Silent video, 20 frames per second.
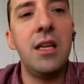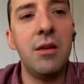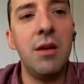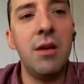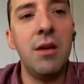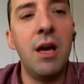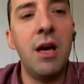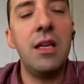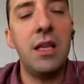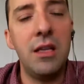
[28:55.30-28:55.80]
to.
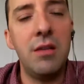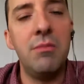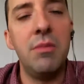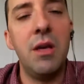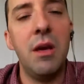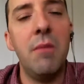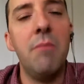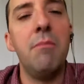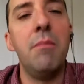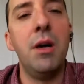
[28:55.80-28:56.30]
I need to
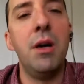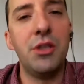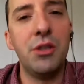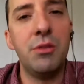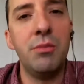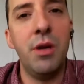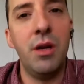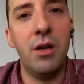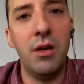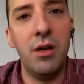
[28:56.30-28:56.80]
be a
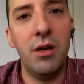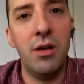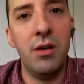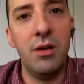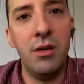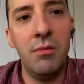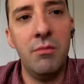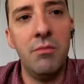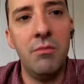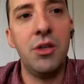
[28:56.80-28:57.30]
much better,
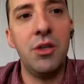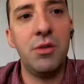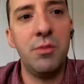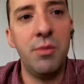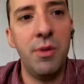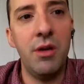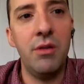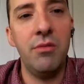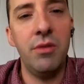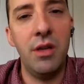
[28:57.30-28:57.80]
much
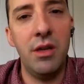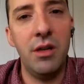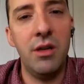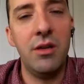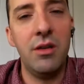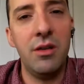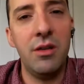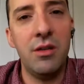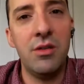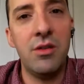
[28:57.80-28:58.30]
better reader.
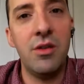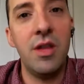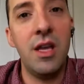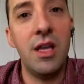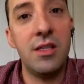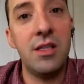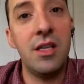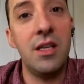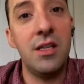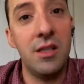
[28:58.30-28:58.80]
So
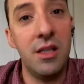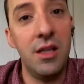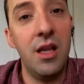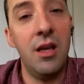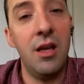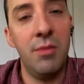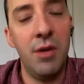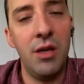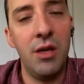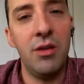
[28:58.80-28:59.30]
that says a
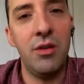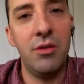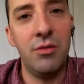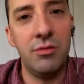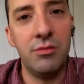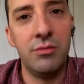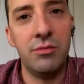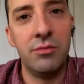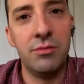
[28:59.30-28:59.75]
lot about you.